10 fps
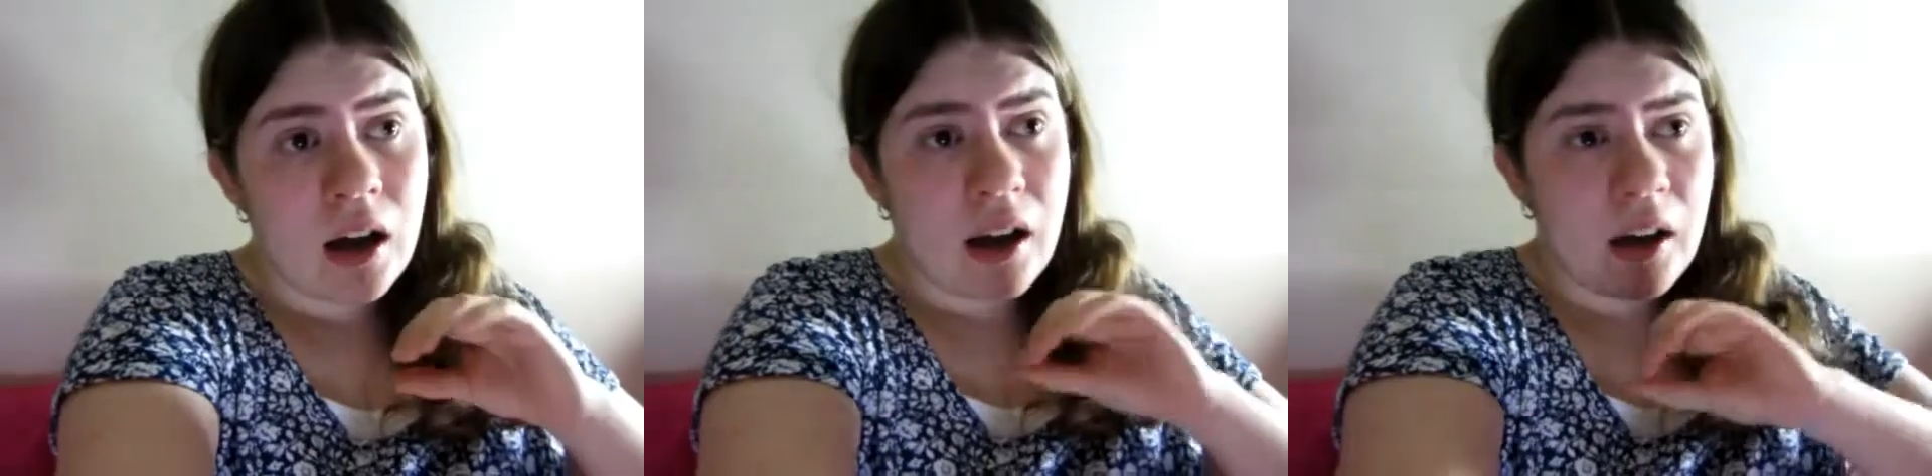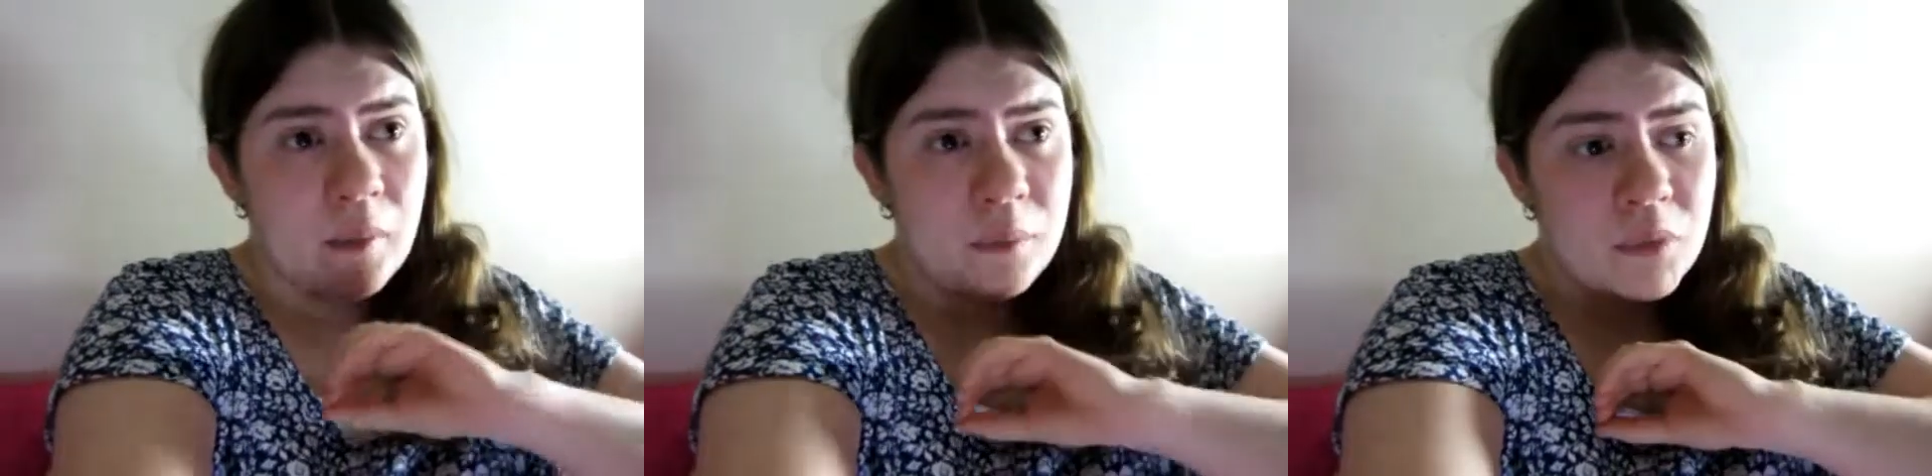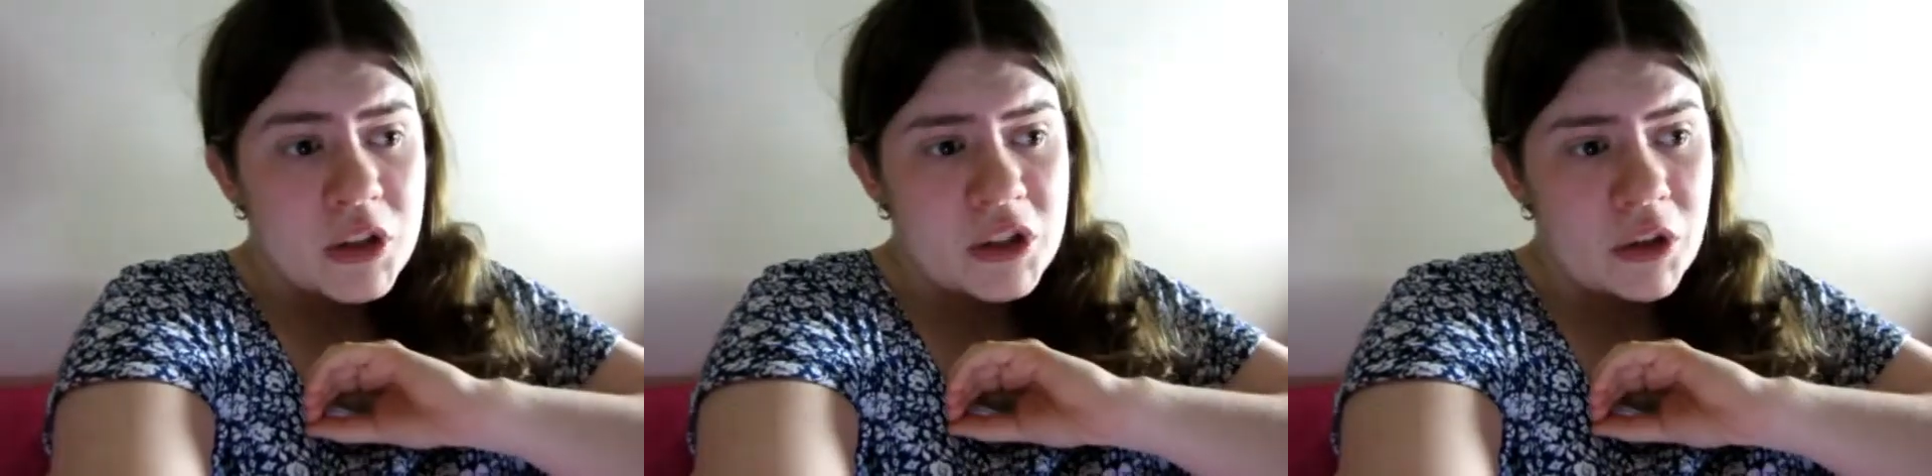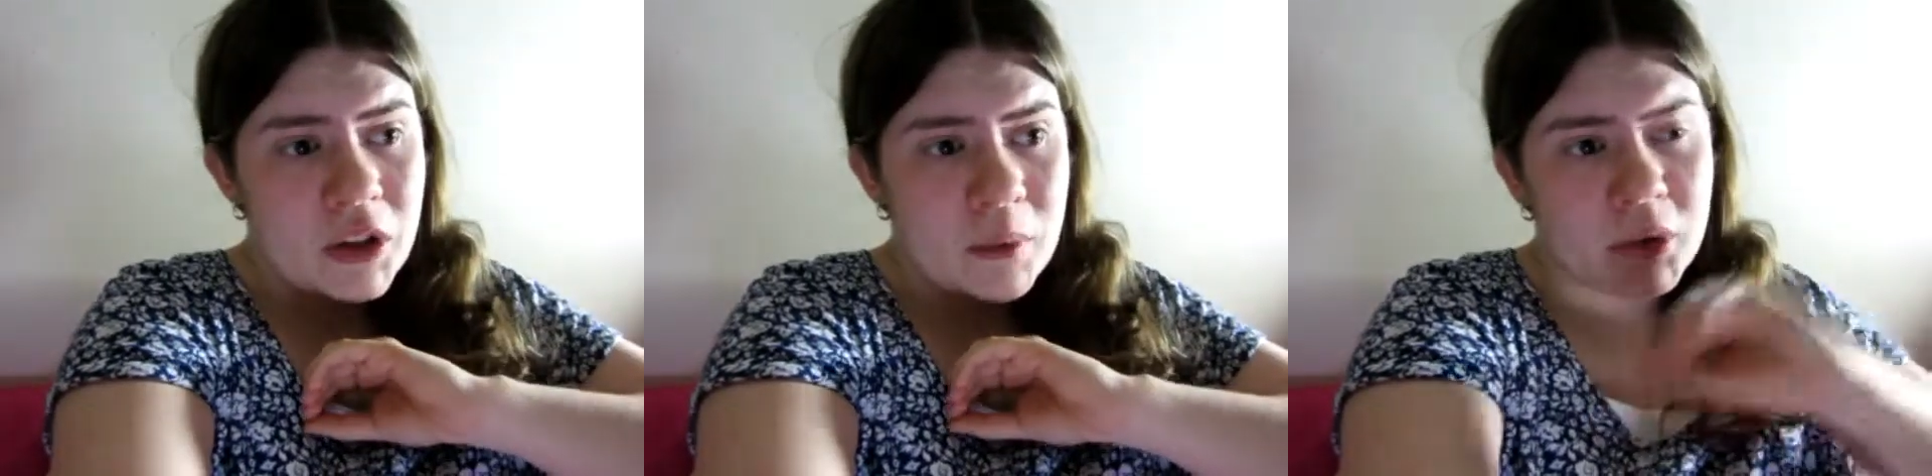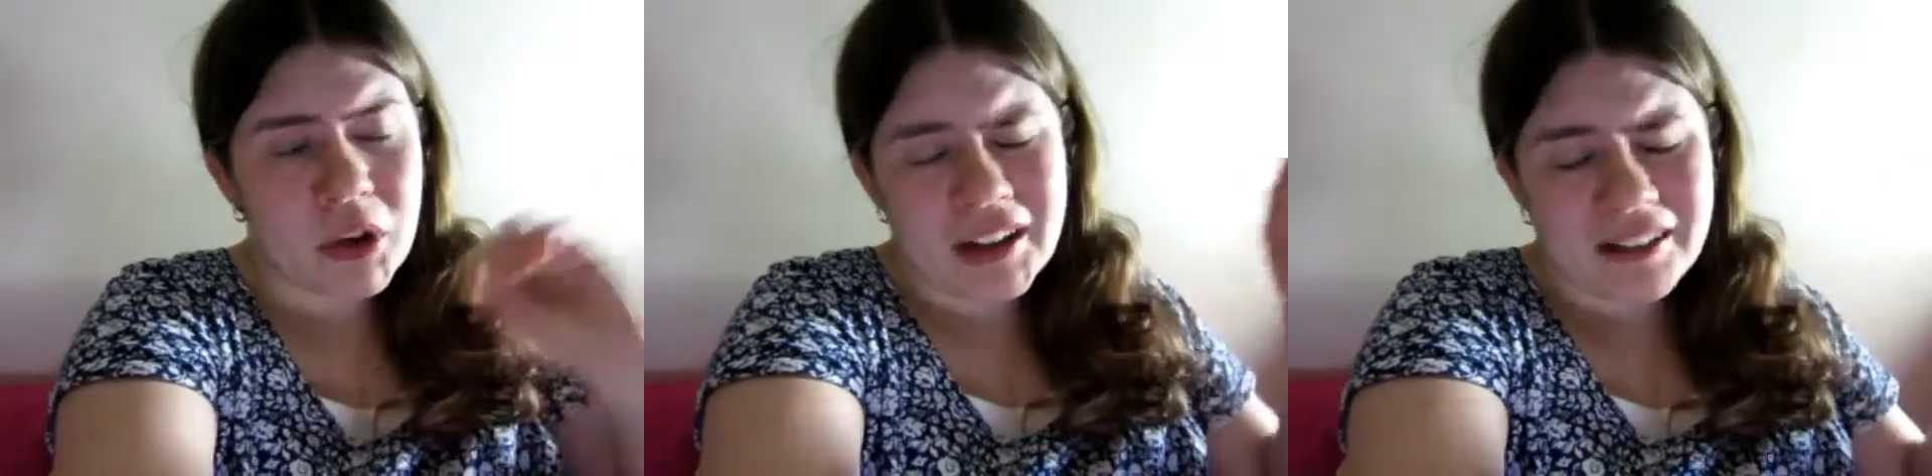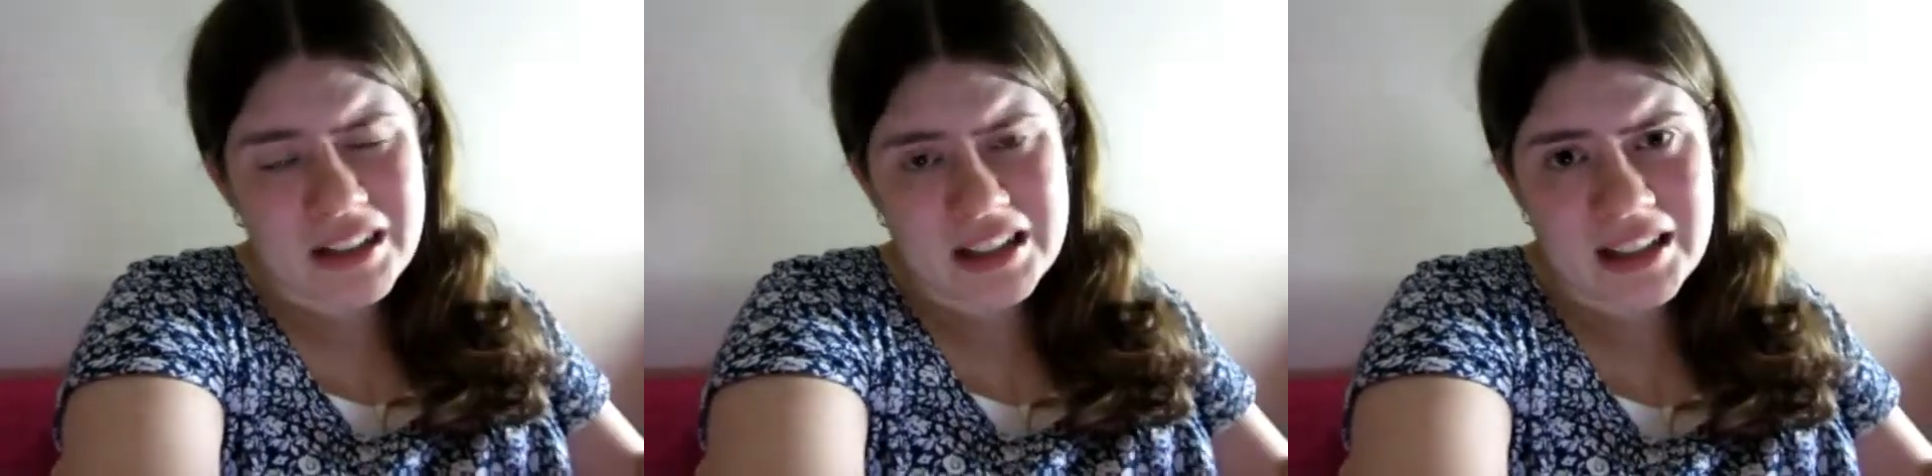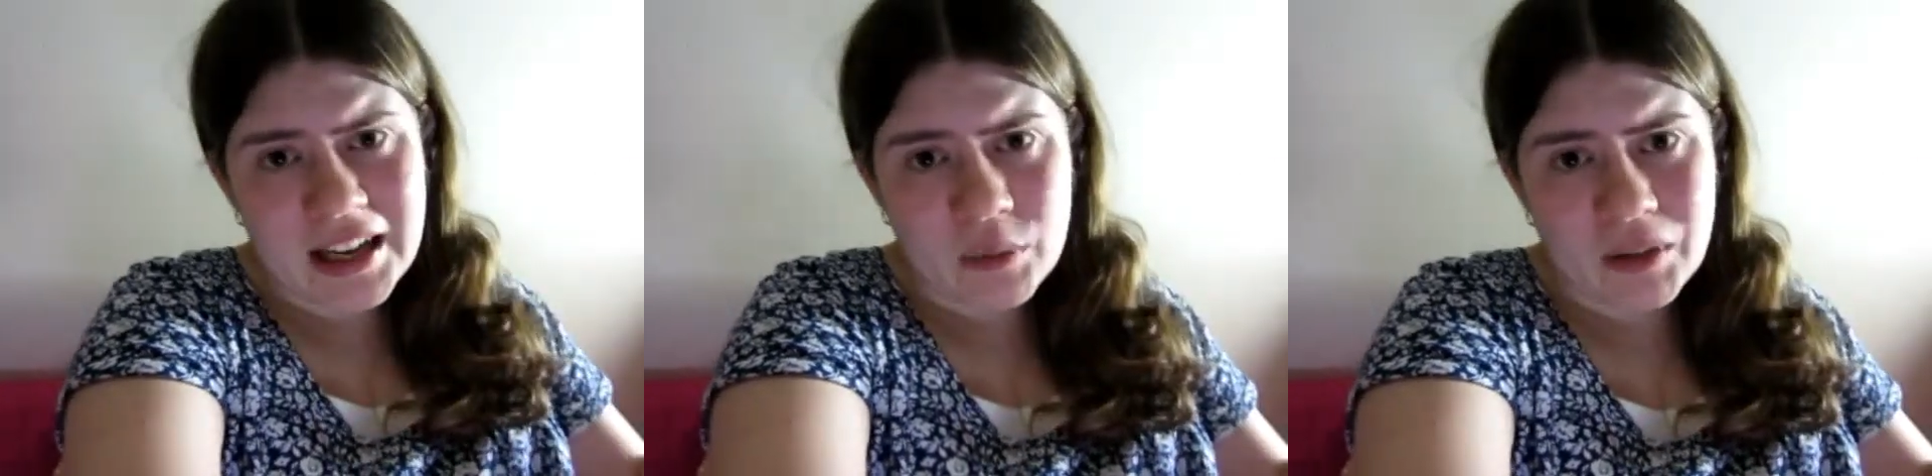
um, so it broke our internet.